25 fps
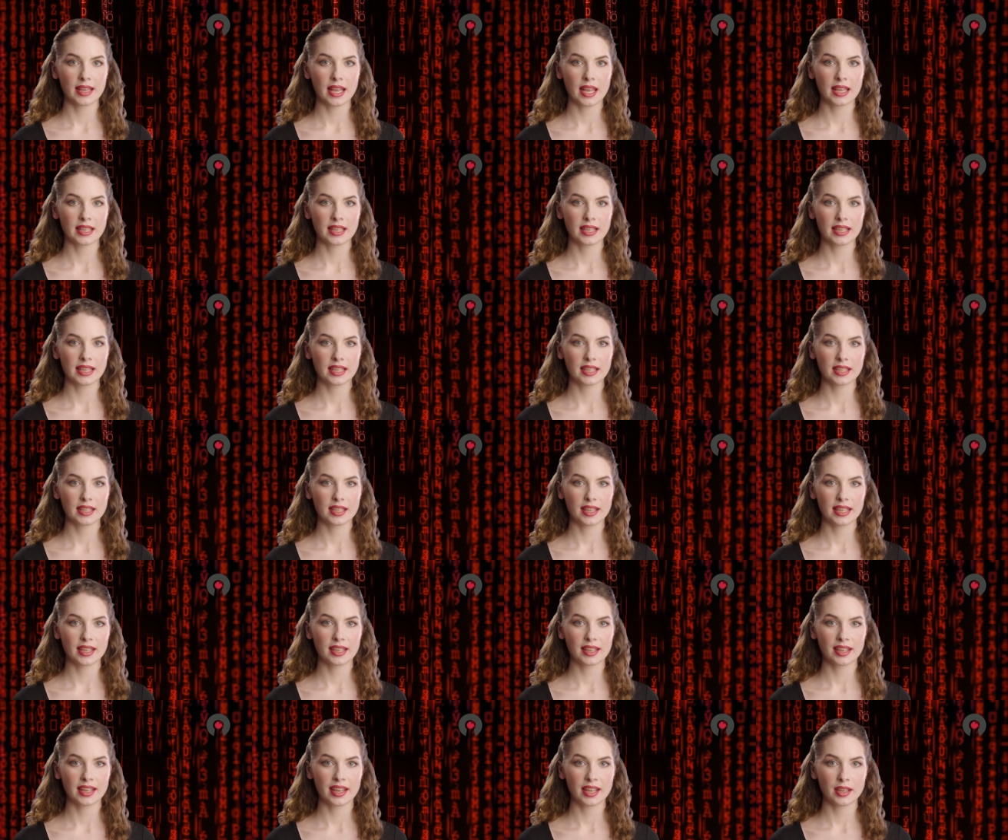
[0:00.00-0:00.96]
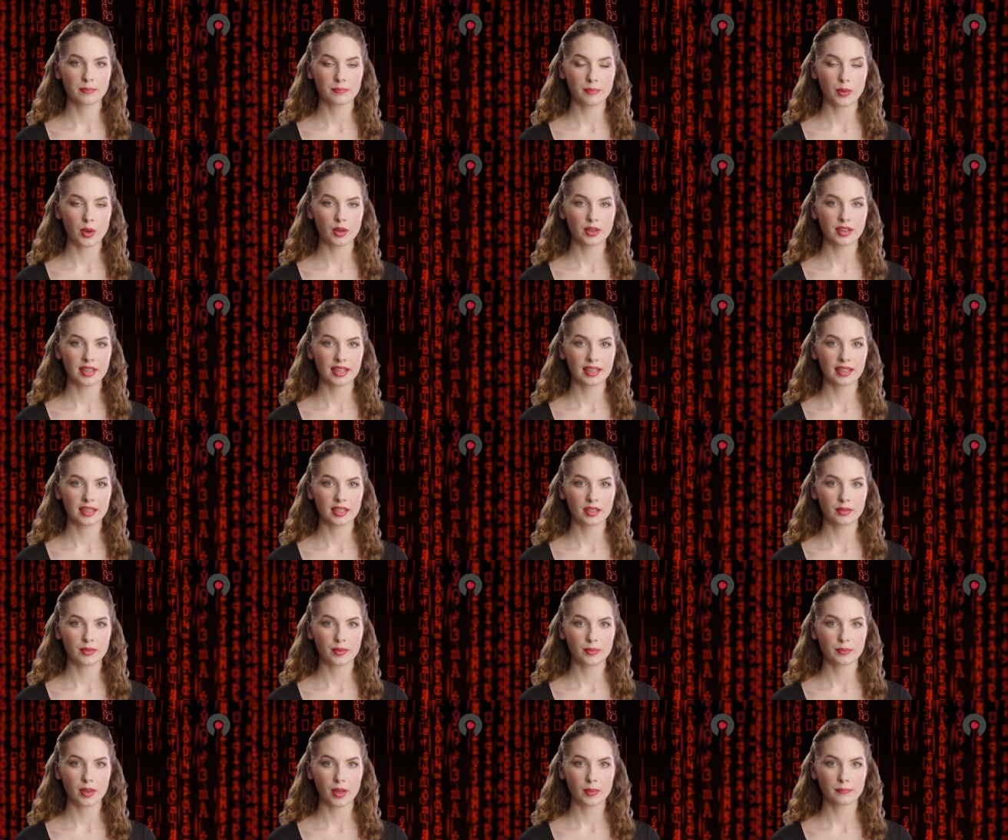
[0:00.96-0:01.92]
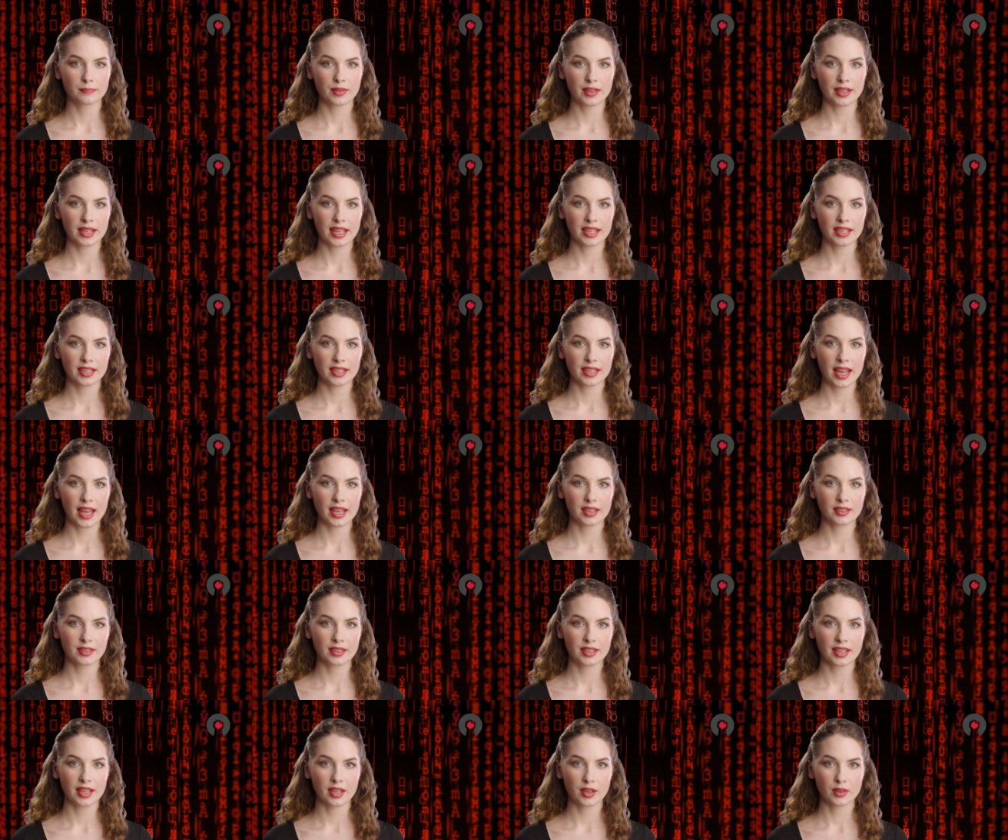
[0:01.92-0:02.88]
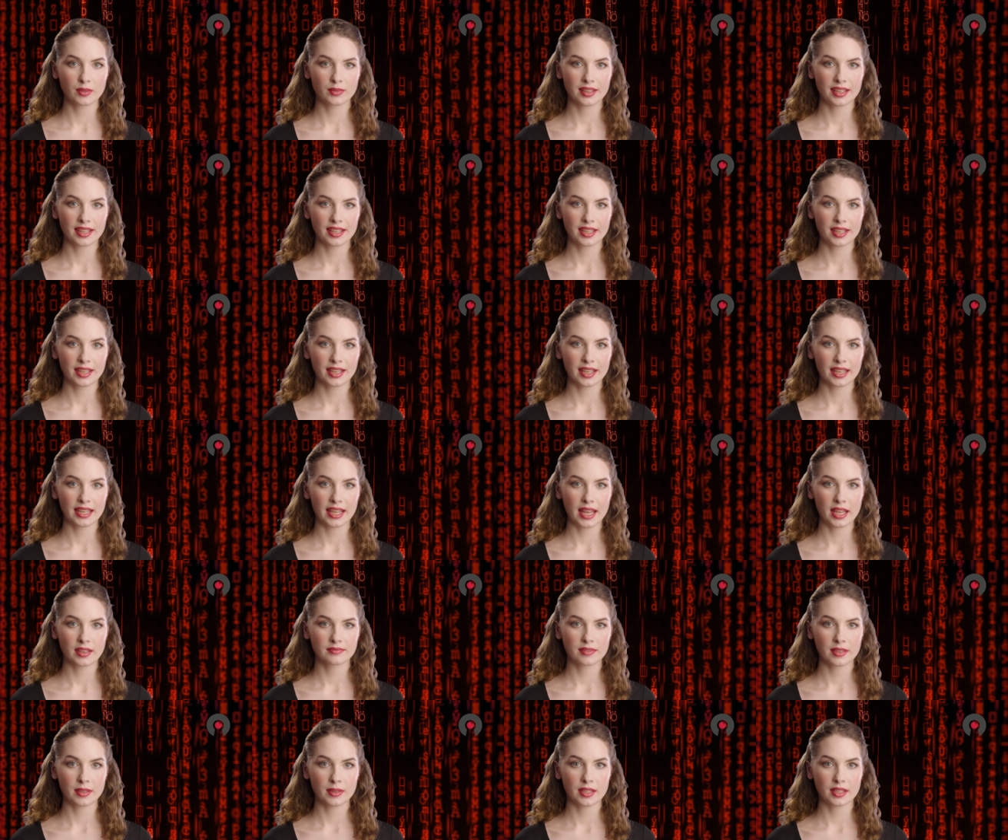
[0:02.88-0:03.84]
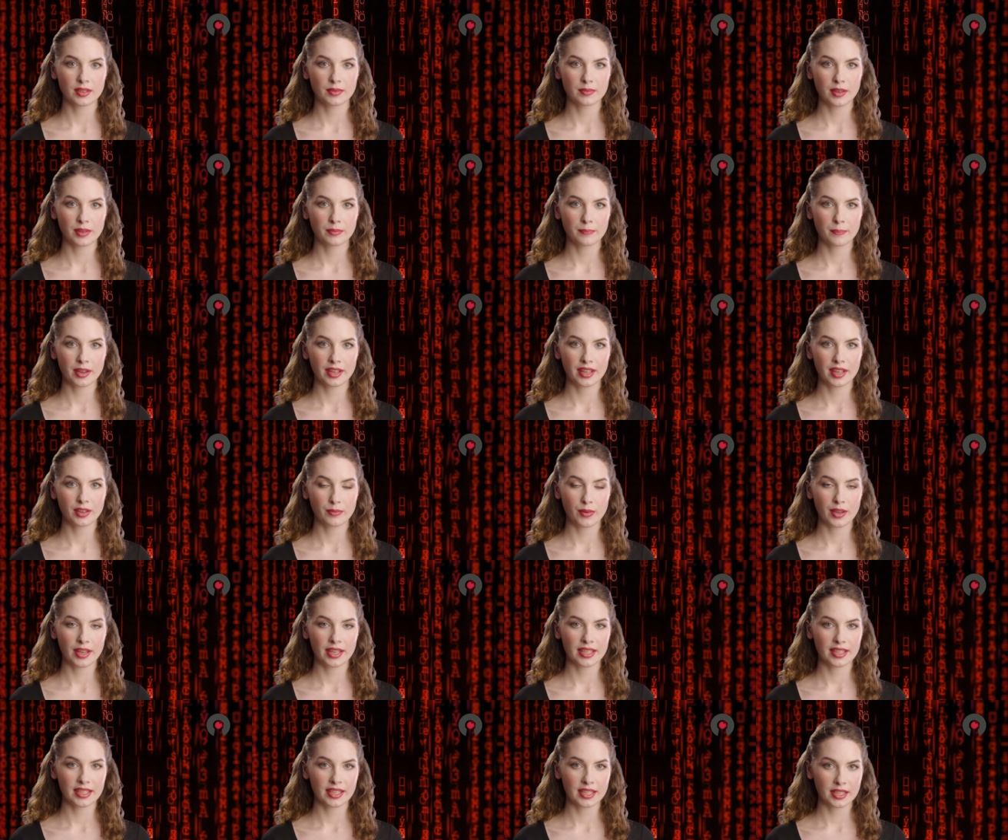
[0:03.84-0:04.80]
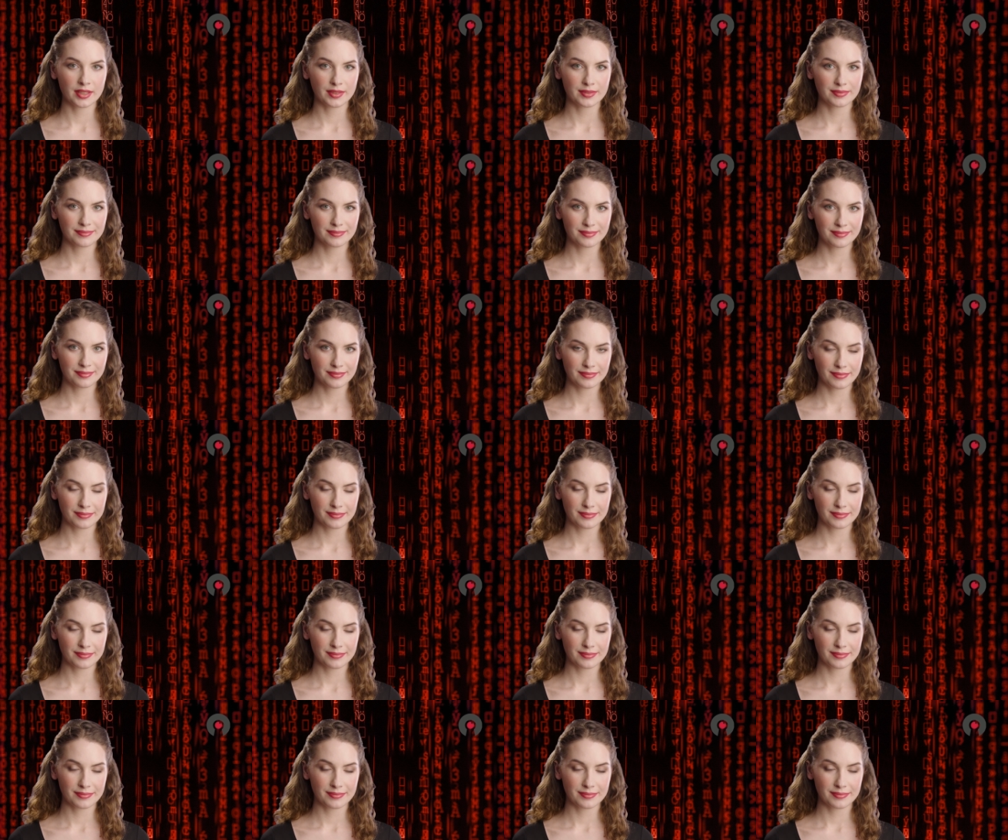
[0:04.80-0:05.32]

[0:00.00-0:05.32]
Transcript: Finally, it is important to remember that cybersecurity is everyone's responsibility.